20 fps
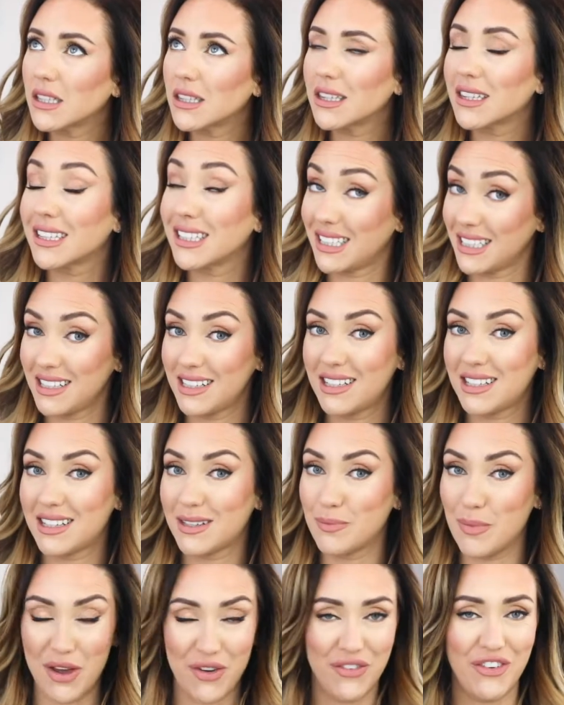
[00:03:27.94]

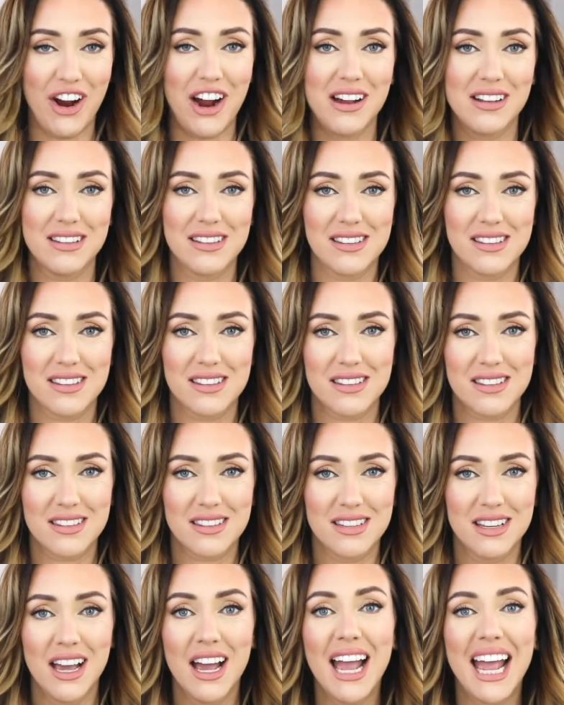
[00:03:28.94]
this, my friends,
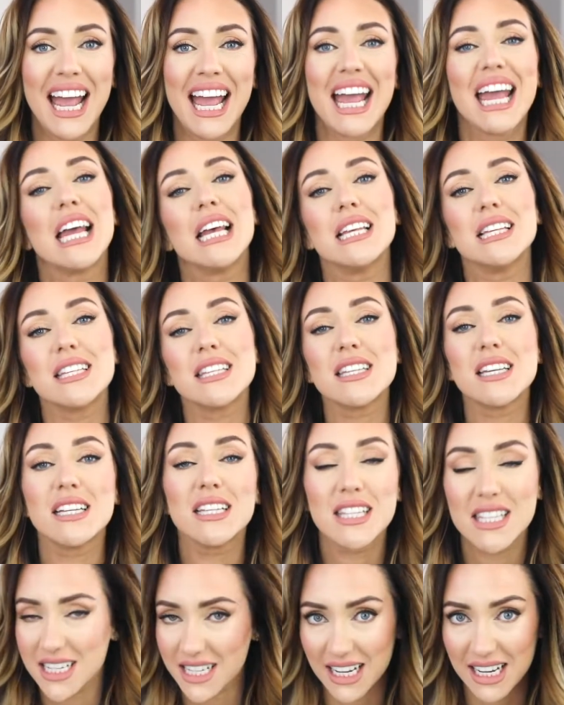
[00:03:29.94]
is
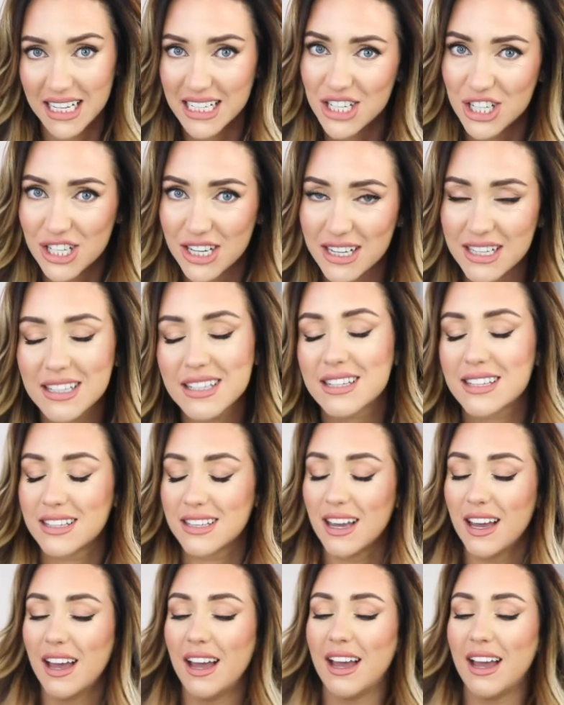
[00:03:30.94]
delicious.